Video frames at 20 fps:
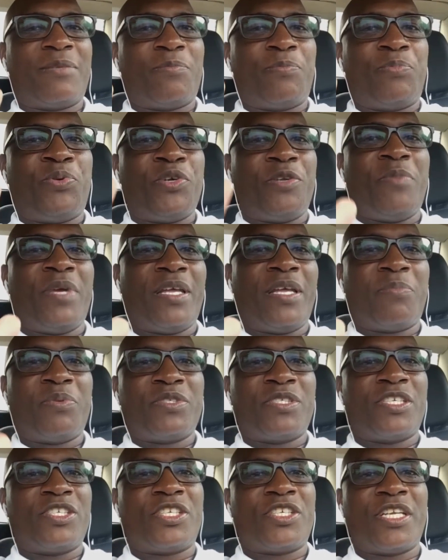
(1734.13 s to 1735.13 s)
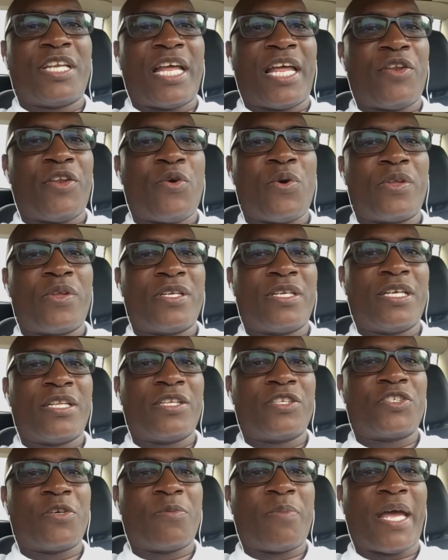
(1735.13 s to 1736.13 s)
put me in a position that no other
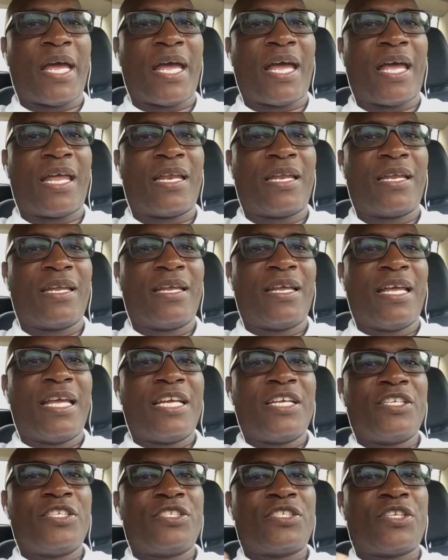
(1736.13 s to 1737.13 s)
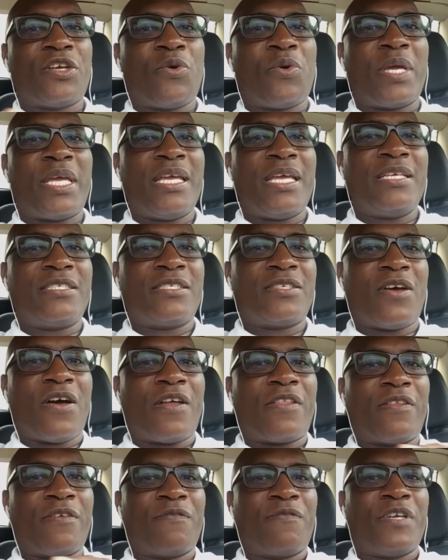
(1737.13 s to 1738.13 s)
dealership had. So he
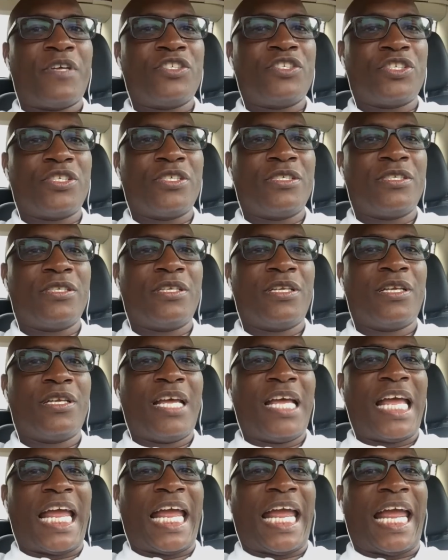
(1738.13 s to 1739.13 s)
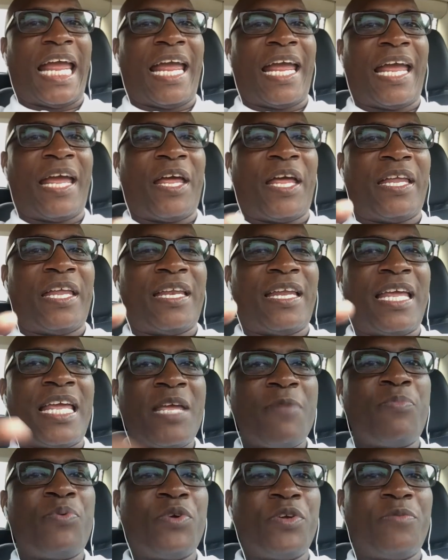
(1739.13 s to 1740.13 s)
saw the vision, and
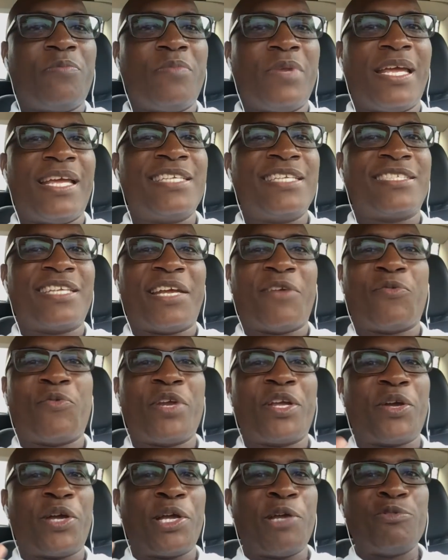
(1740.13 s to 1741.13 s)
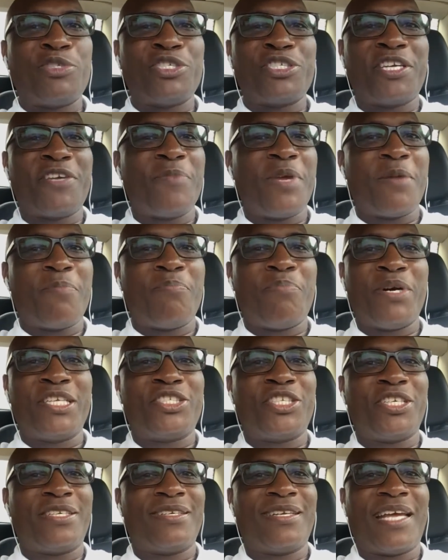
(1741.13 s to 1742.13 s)
he said, Enrico, he would just give me a
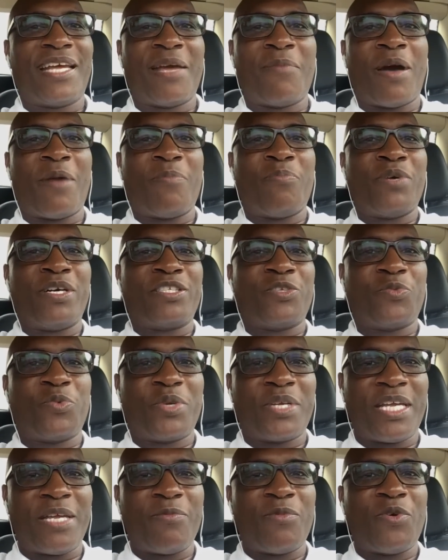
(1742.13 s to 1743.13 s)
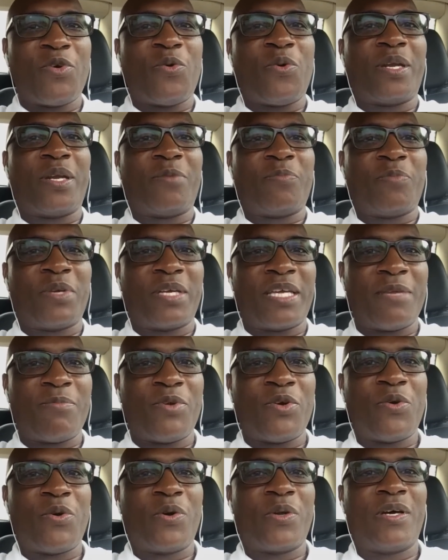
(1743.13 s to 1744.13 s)
budget, and my budget would keep going up and keep
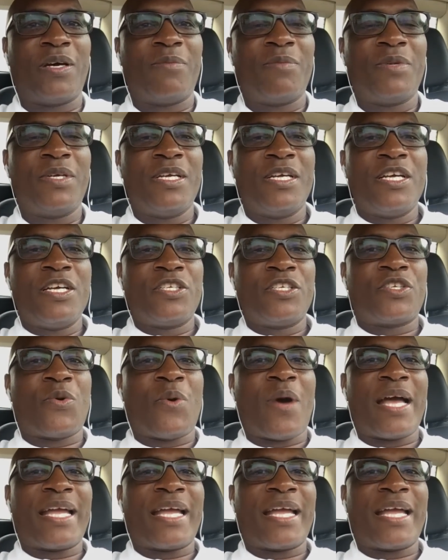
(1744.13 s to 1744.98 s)
going up. So